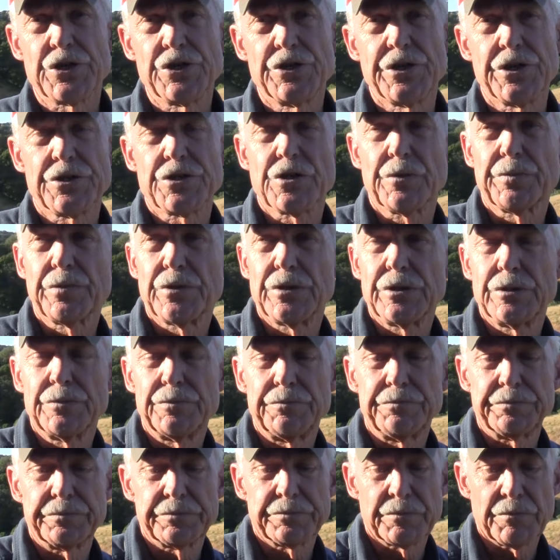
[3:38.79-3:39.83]

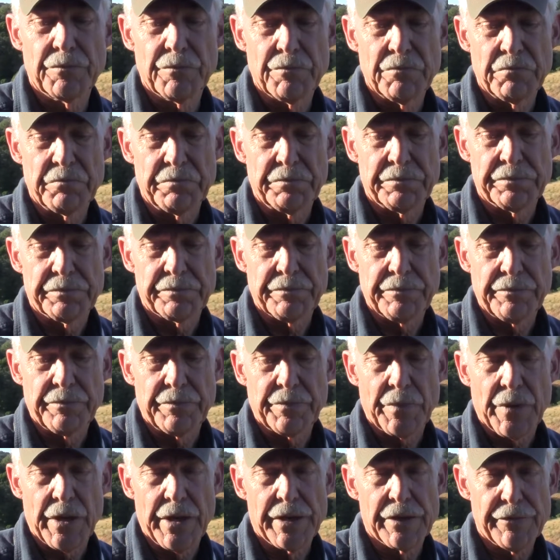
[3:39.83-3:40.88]
discipline,
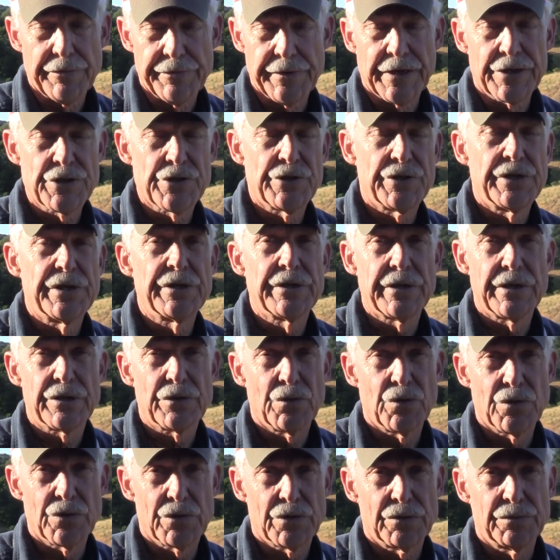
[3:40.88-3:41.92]
and affection in that
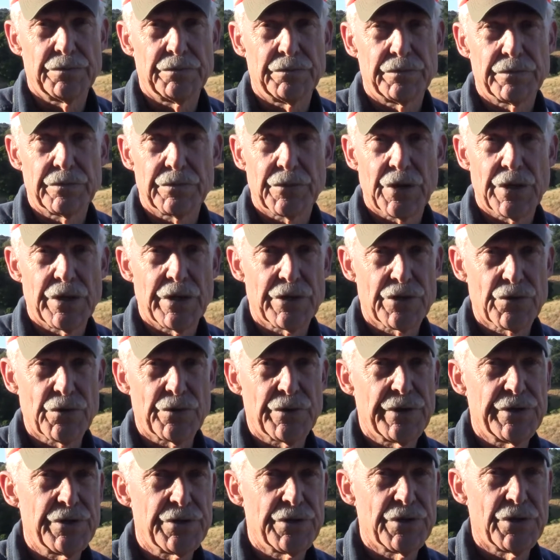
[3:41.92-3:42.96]
order, and that's
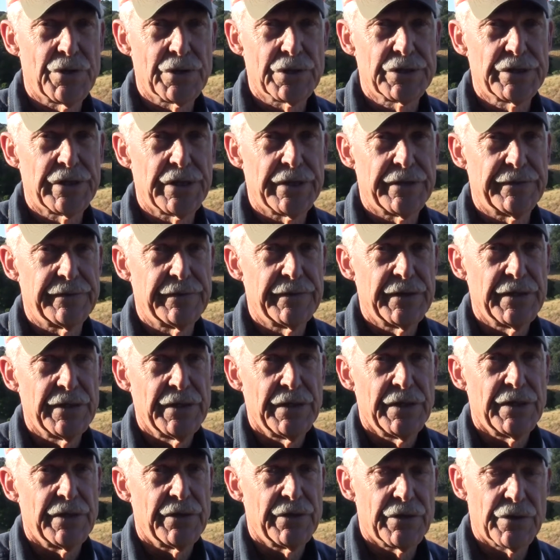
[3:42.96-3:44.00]
what these dogs have.
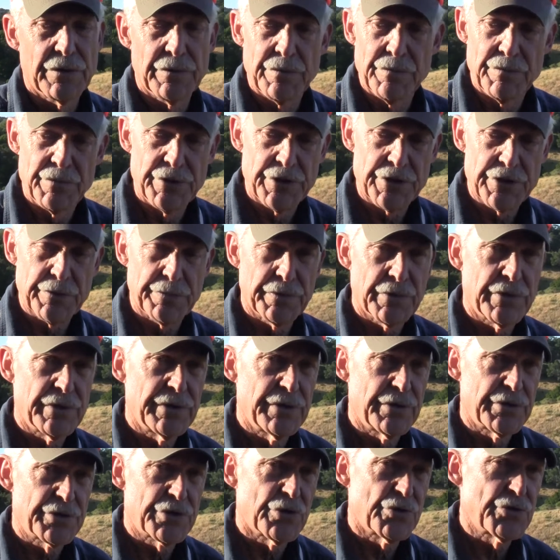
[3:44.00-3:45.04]
They're disciplined
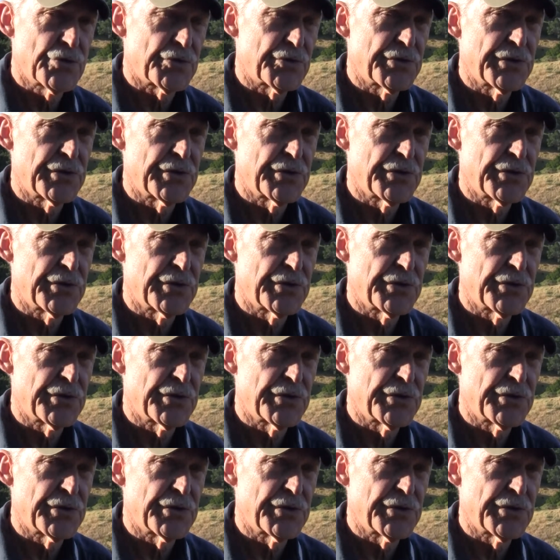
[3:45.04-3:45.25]
in a social